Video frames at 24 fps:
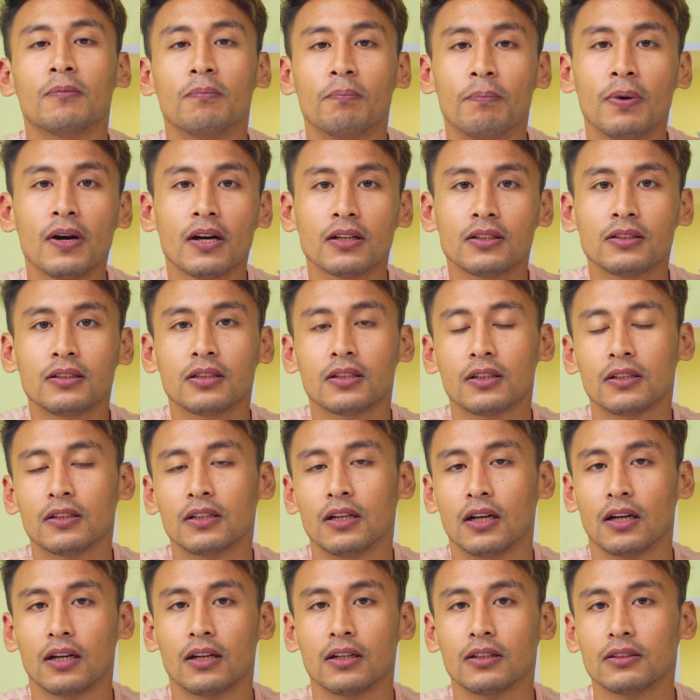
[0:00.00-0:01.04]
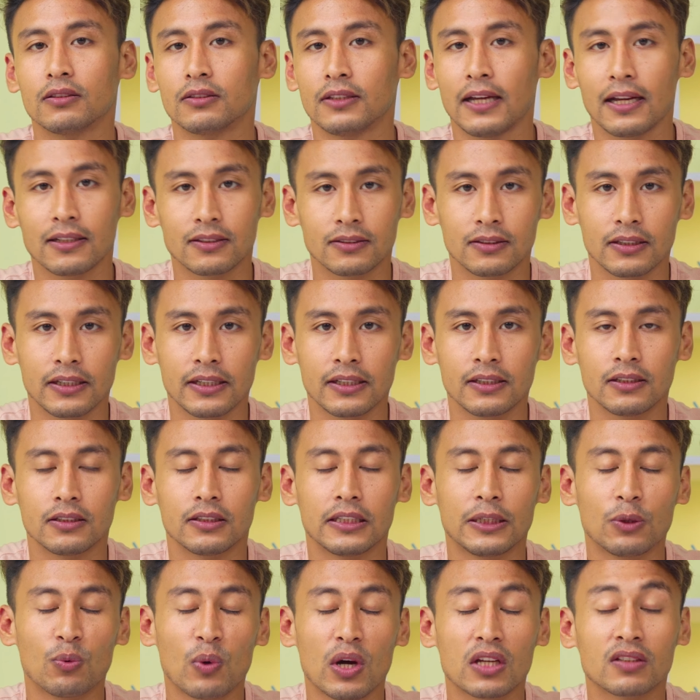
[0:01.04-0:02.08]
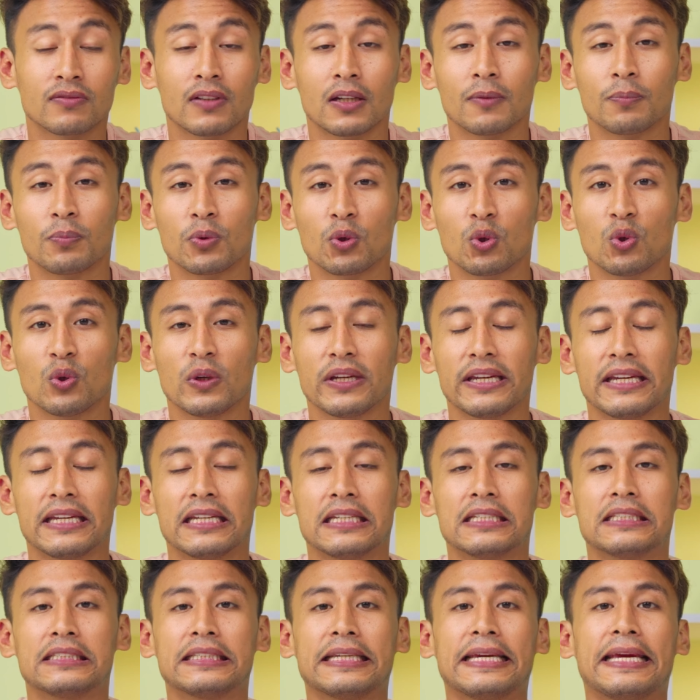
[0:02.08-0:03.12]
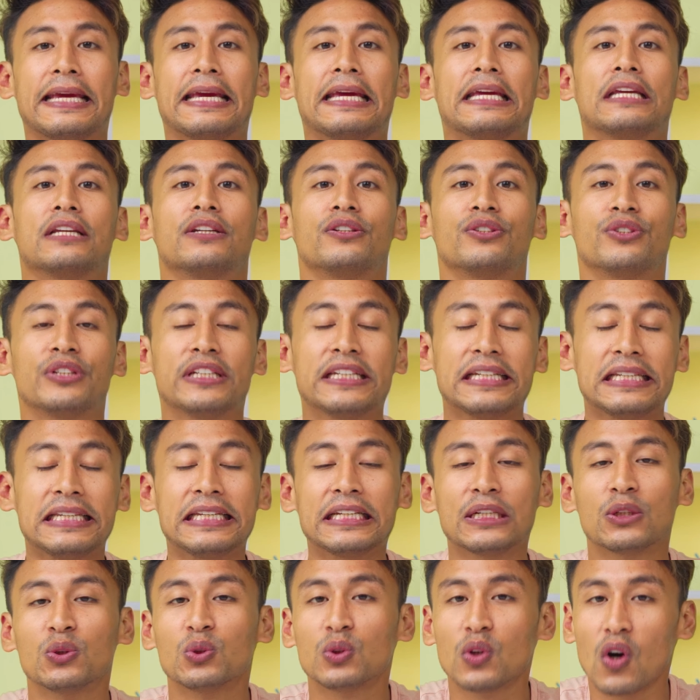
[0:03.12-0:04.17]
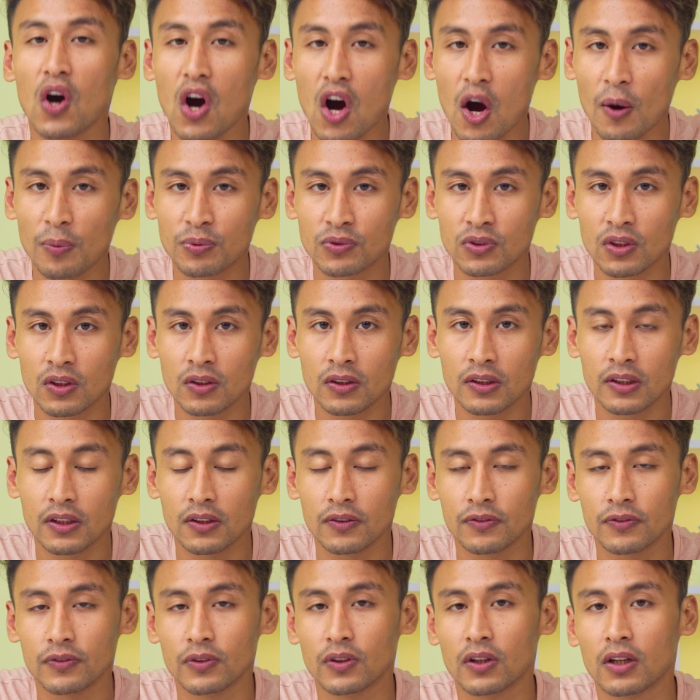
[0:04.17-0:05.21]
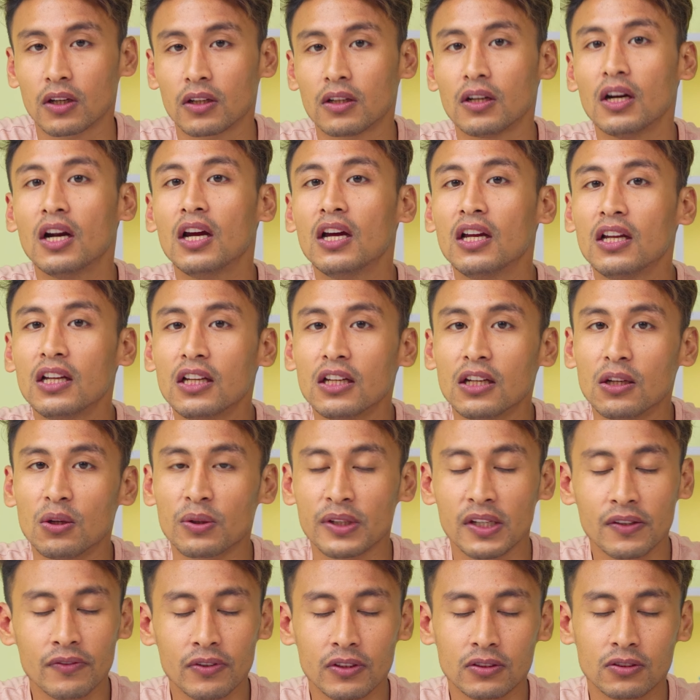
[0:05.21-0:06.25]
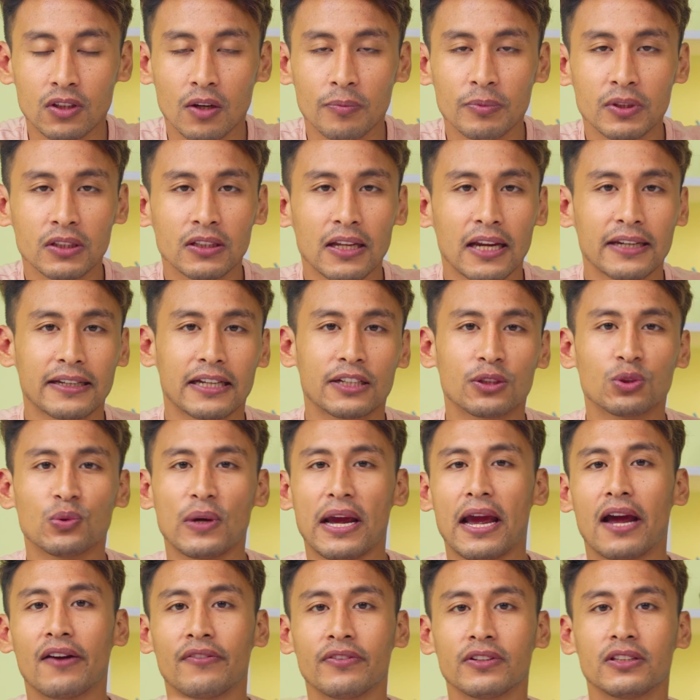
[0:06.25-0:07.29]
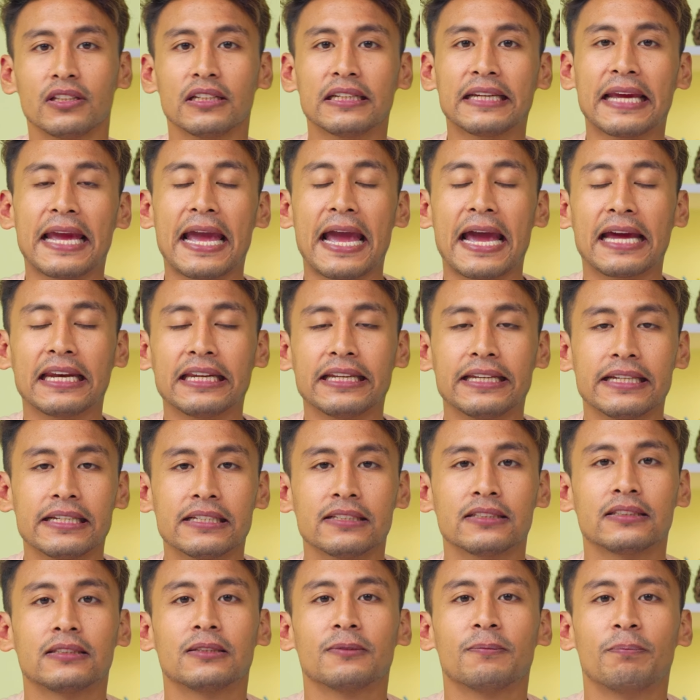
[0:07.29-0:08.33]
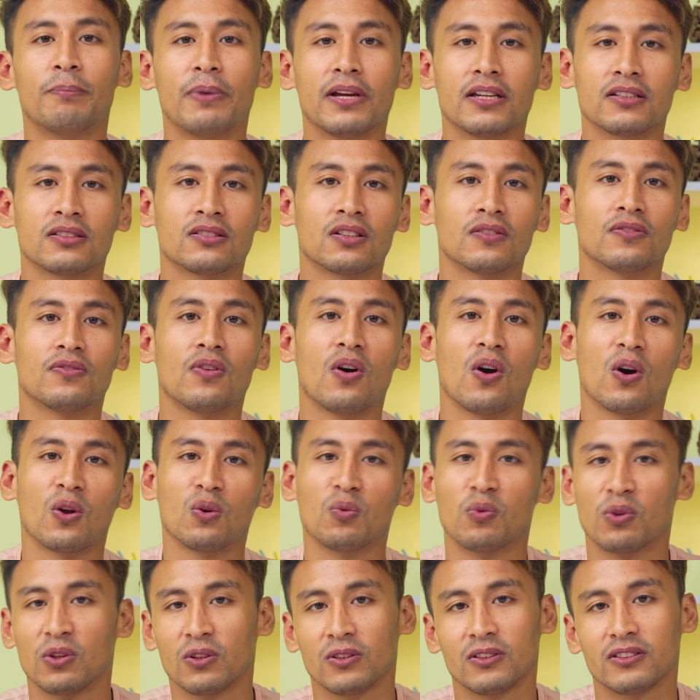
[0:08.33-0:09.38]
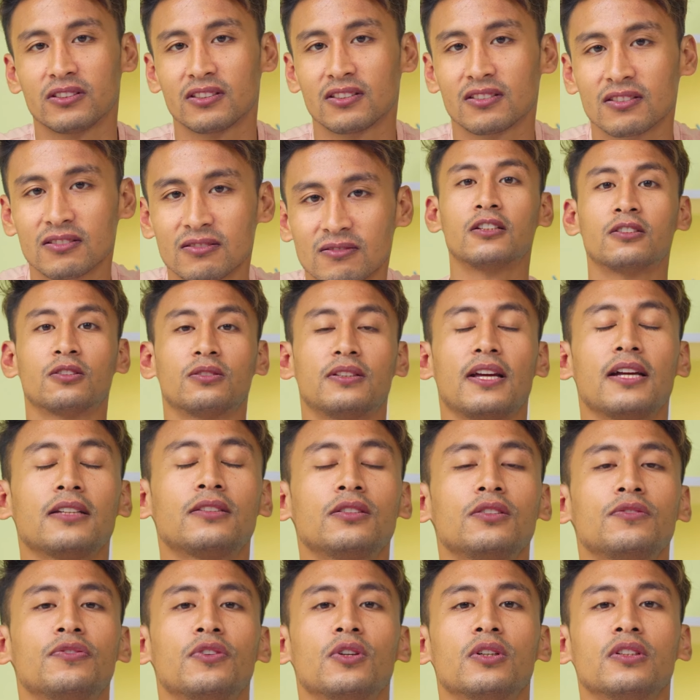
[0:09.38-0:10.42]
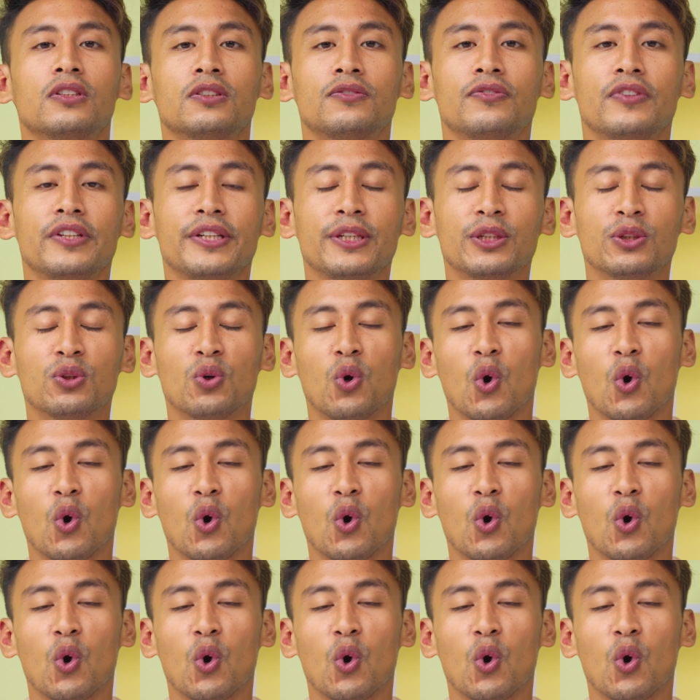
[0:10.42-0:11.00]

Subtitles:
But that said, the Watch 5 Pro is a really good option if you are looking for something that can do everything and is the best of all worlds. So that's it for this video.